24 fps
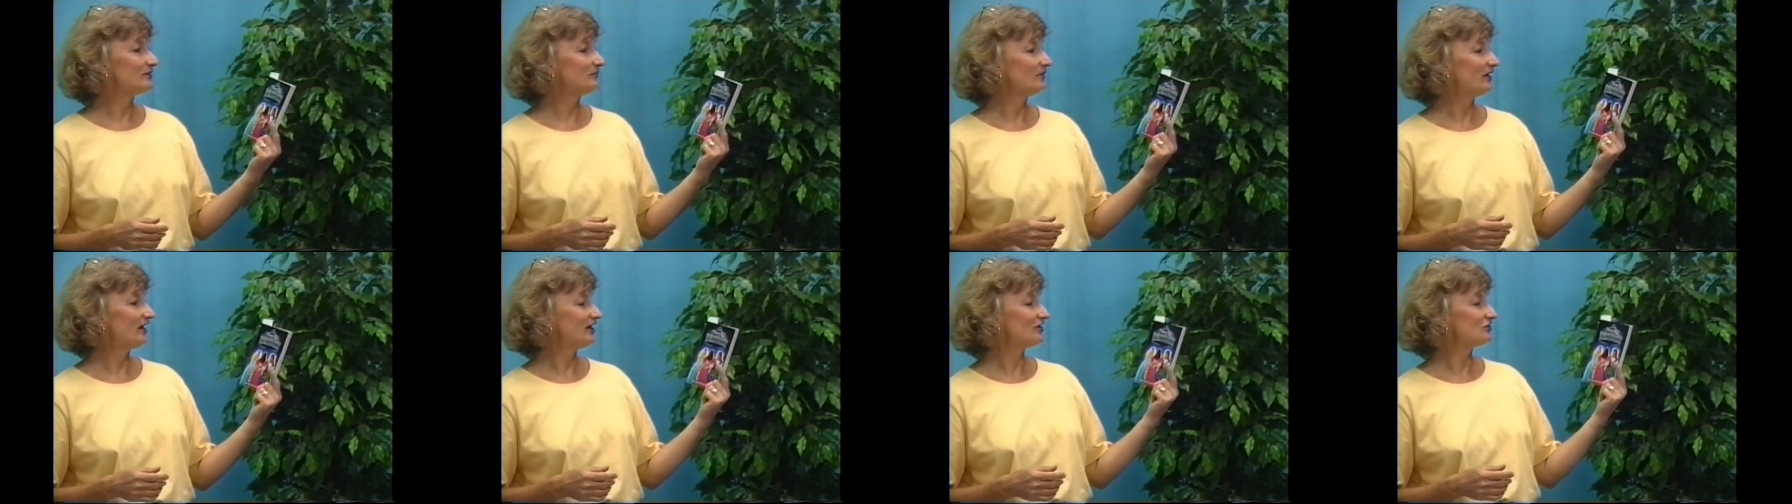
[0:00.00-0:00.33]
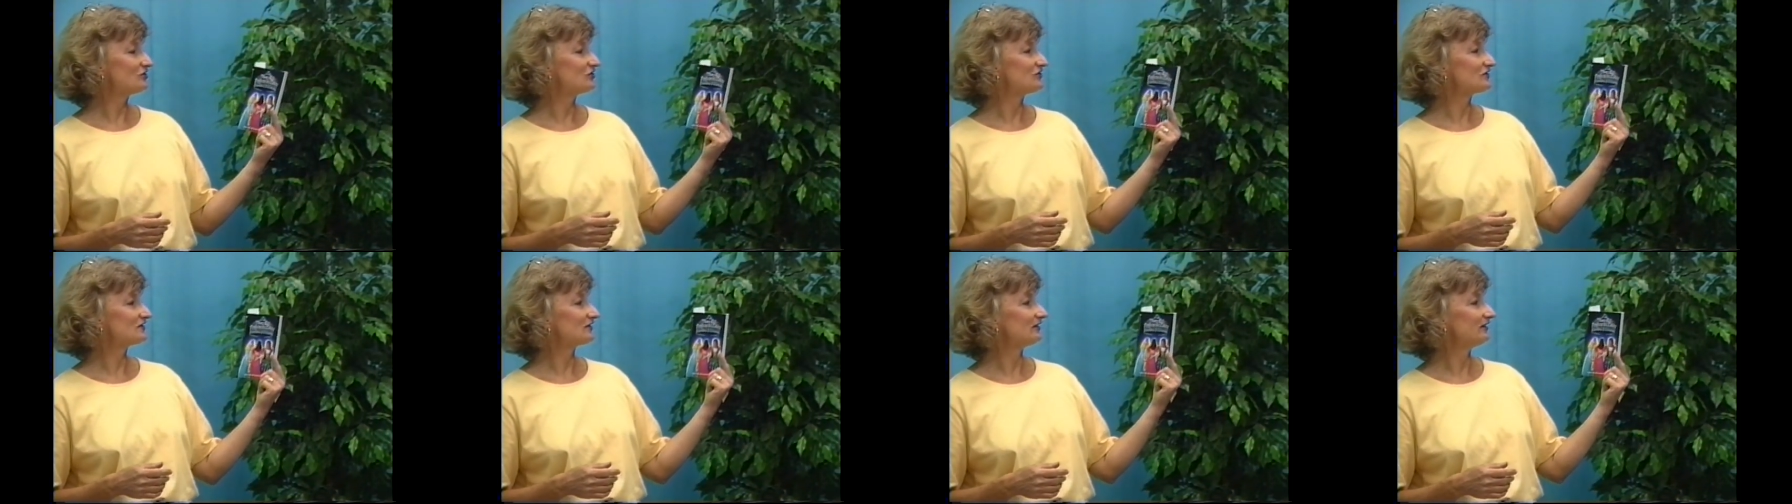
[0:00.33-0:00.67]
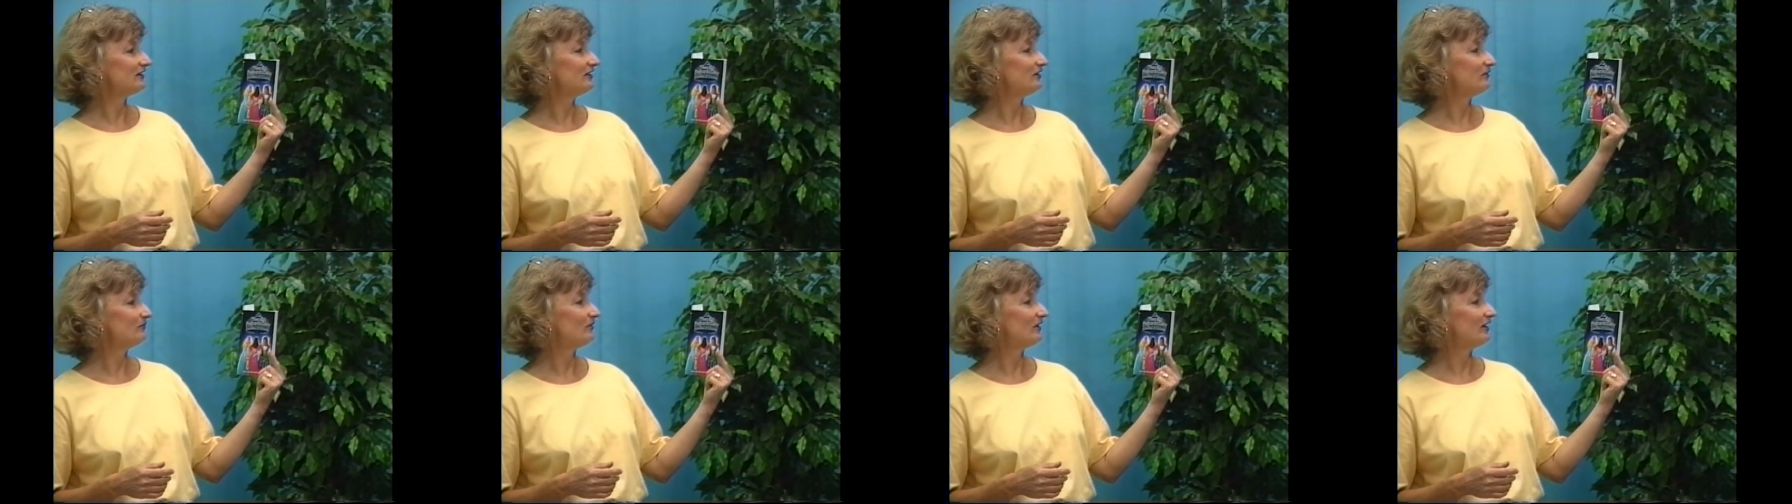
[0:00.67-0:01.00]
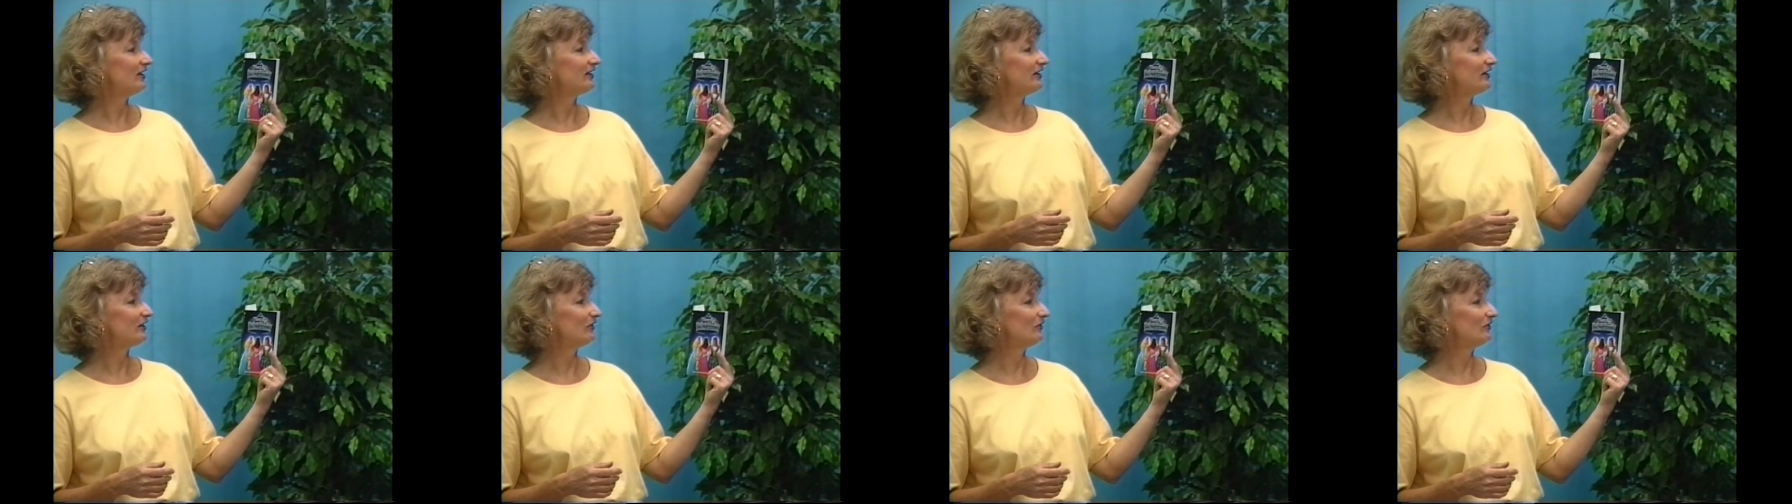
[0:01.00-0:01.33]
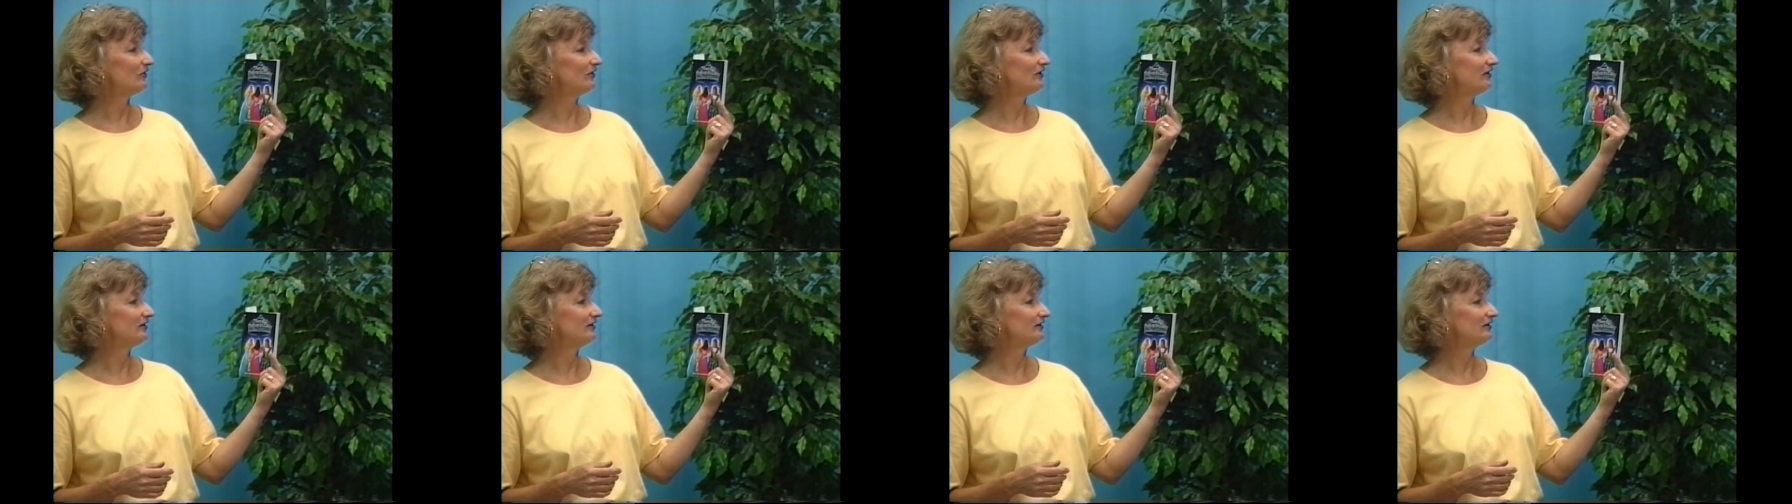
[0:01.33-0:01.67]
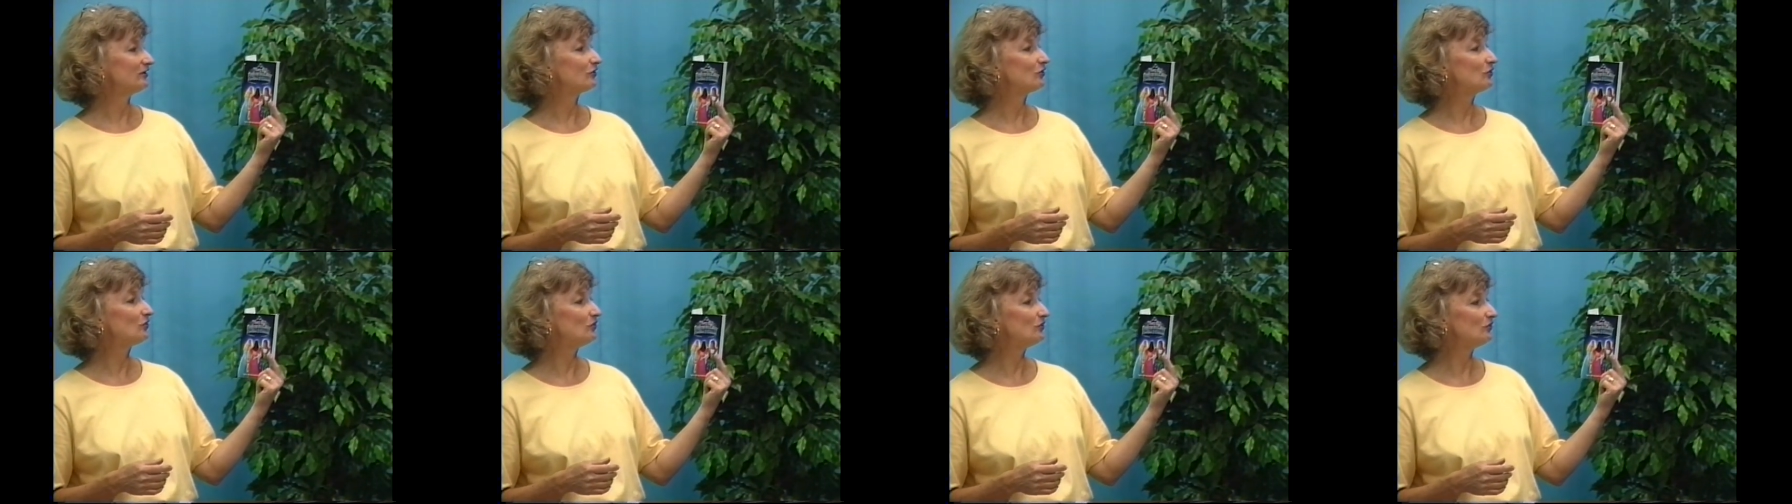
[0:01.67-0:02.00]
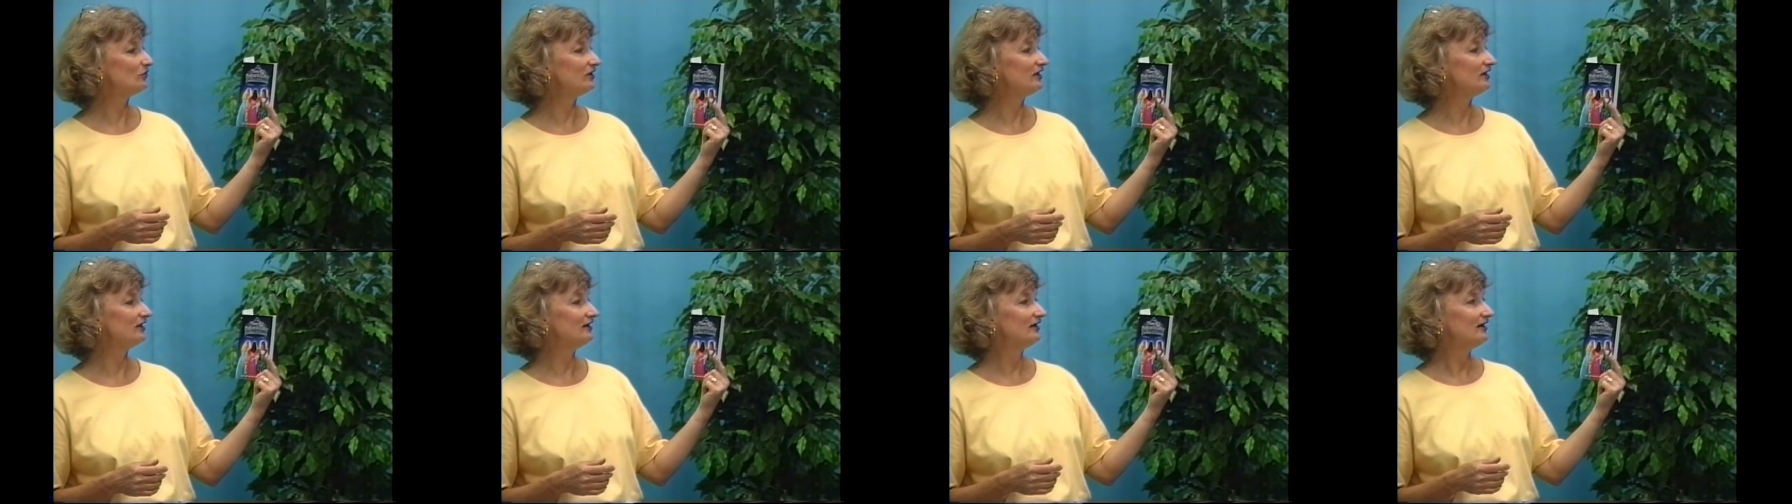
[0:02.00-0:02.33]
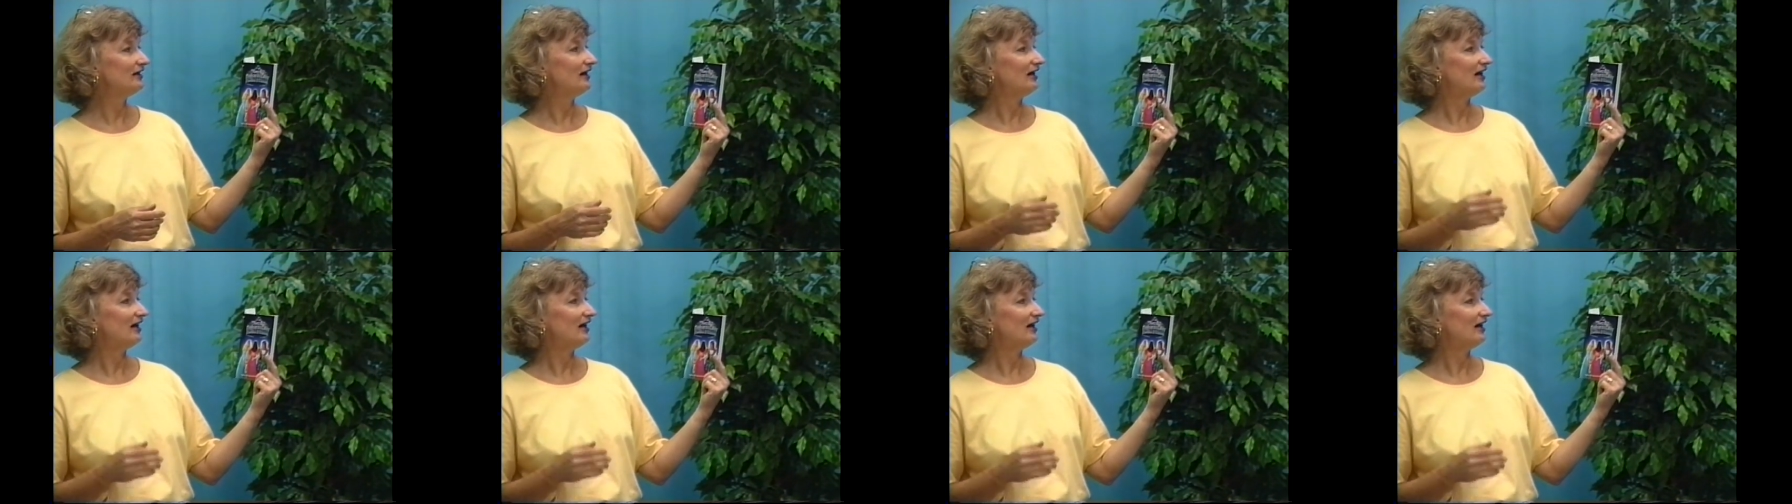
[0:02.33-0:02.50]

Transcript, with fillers: Pageants Later by Caroline Cooney.